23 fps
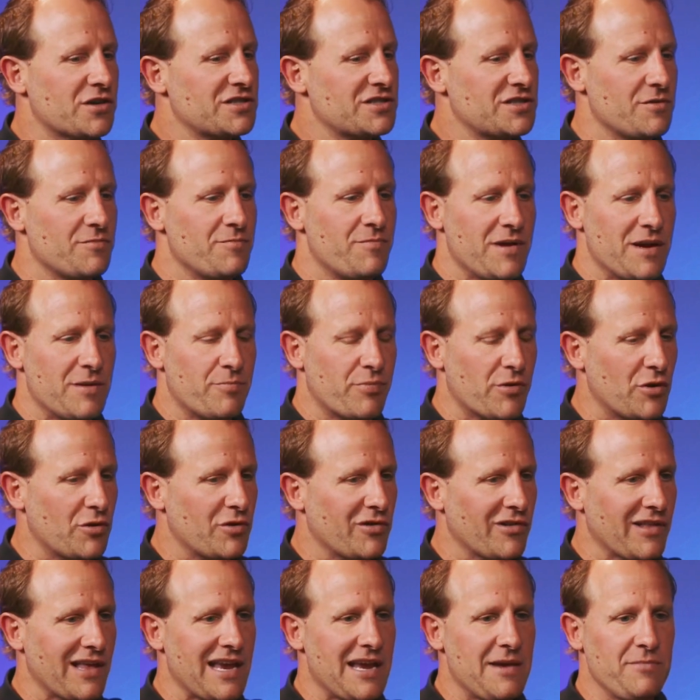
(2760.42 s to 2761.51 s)
should be
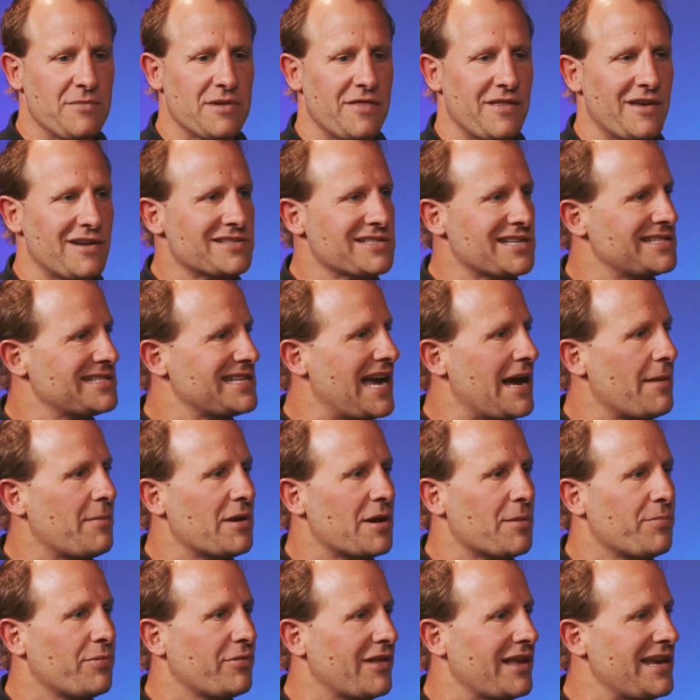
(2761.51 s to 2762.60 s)
proclaimed. And there's a time and
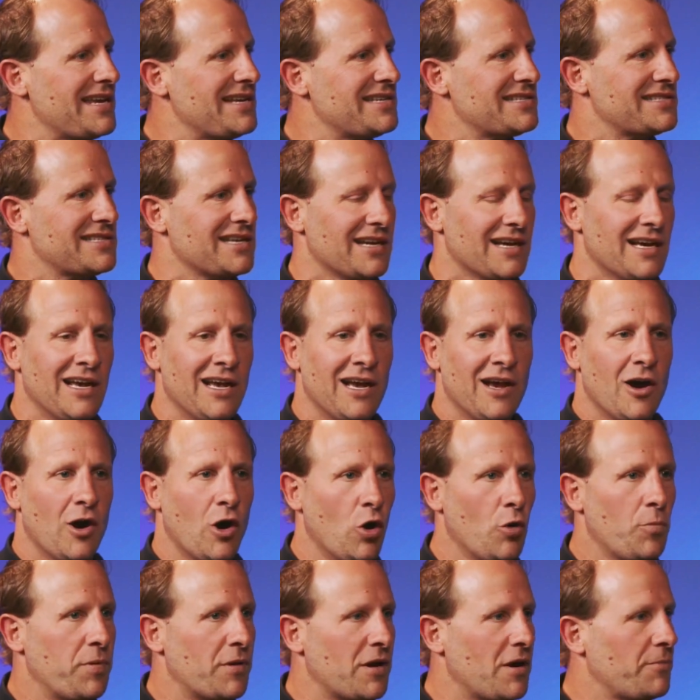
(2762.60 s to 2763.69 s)
a place to
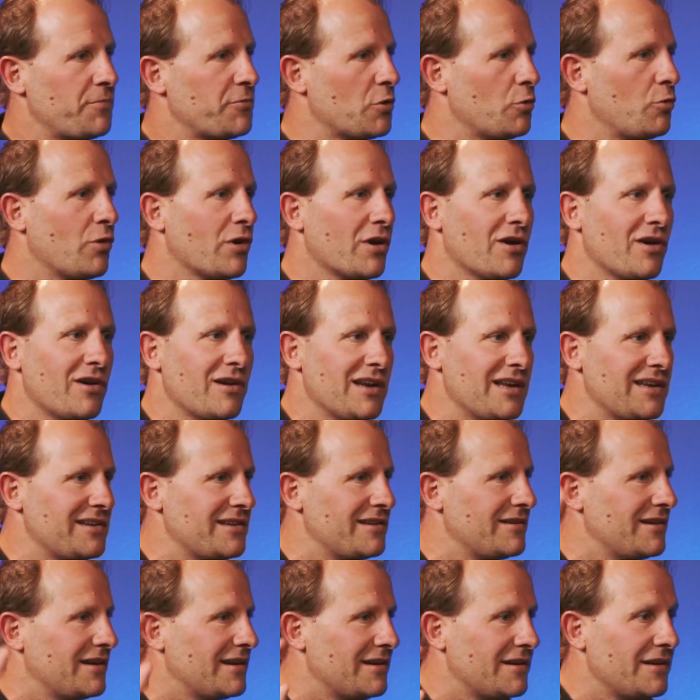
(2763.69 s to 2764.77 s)
open up the word, and
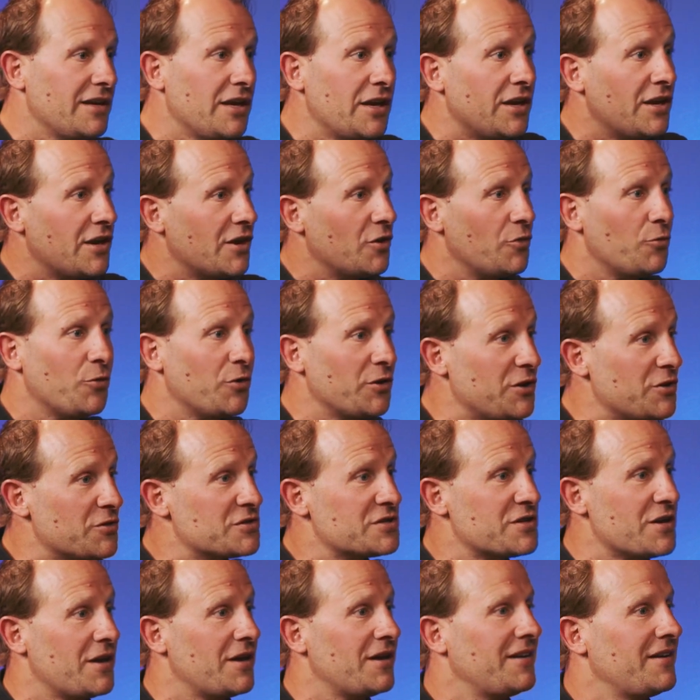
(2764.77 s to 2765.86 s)
we'll use
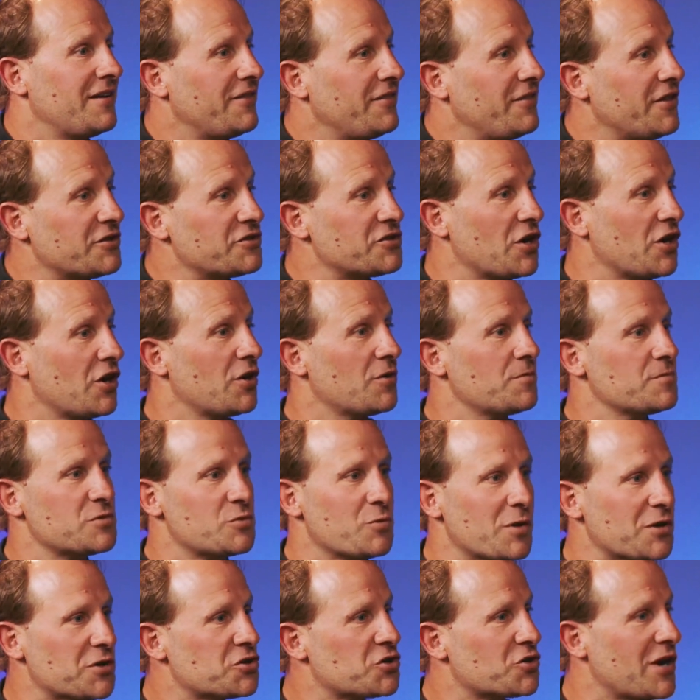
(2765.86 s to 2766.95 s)
the terms
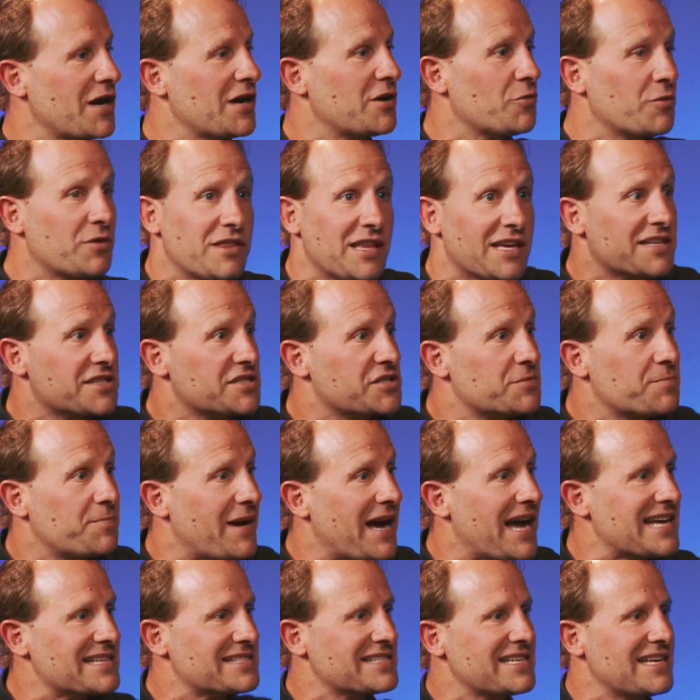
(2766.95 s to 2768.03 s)
we were trained with,
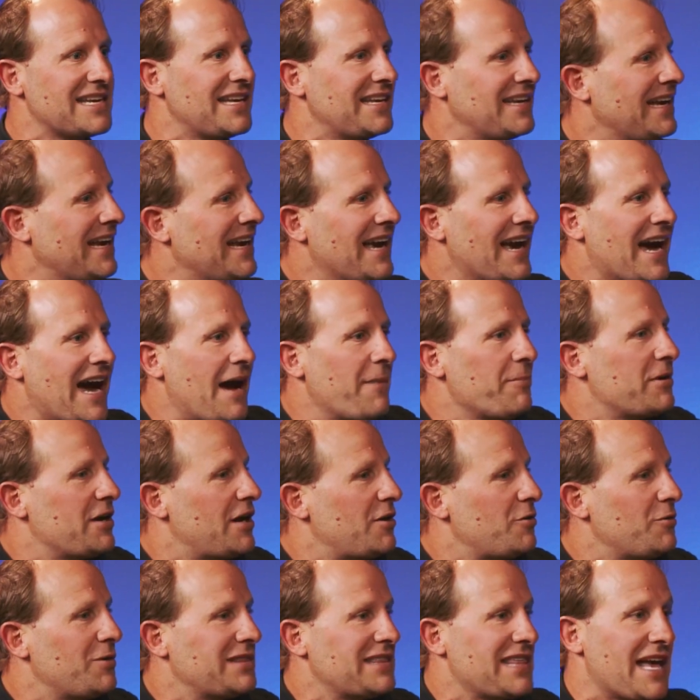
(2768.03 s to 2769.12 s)
exposit it. Yeah. I'm
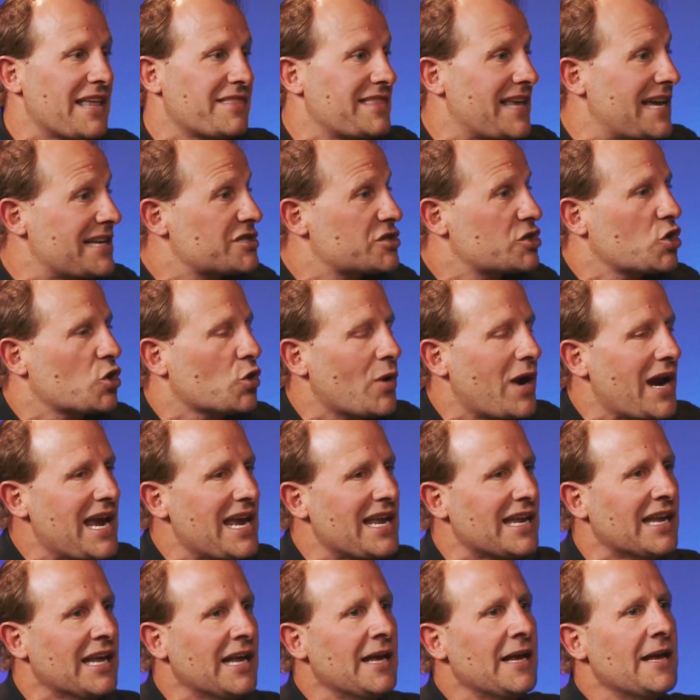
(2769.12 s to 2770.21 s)
good with that. That's
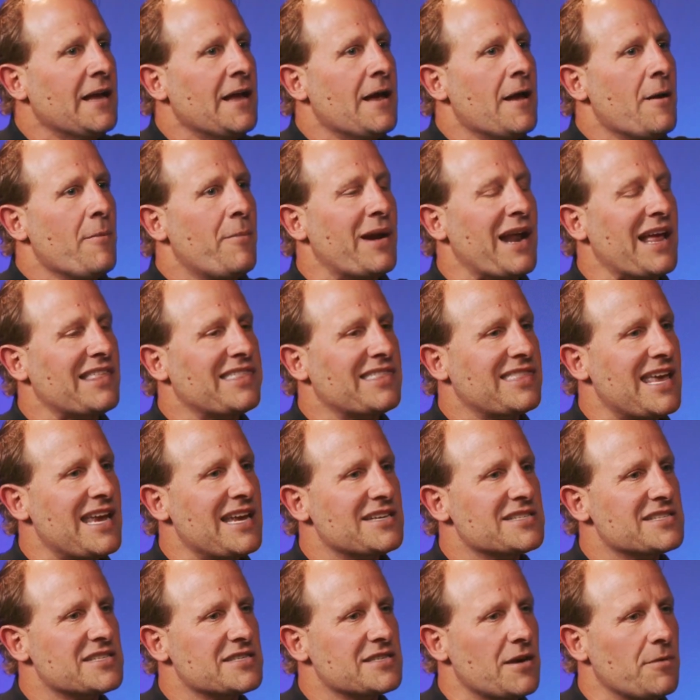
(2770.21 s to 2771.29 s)
great. But I think
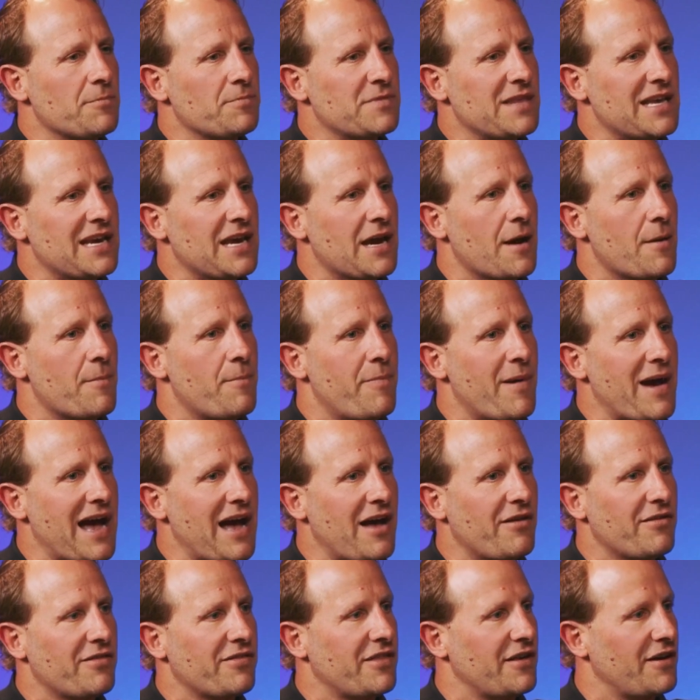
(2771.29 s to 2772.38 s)
something
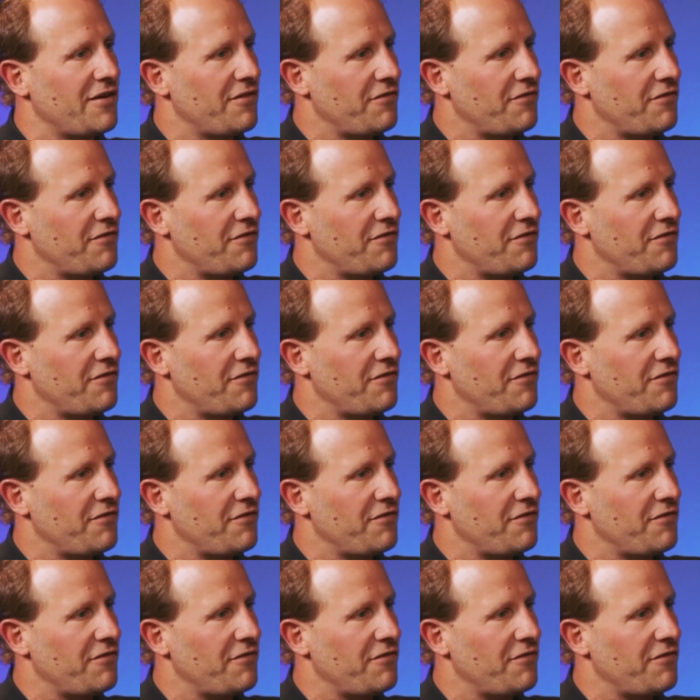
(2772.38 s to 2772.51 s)
about the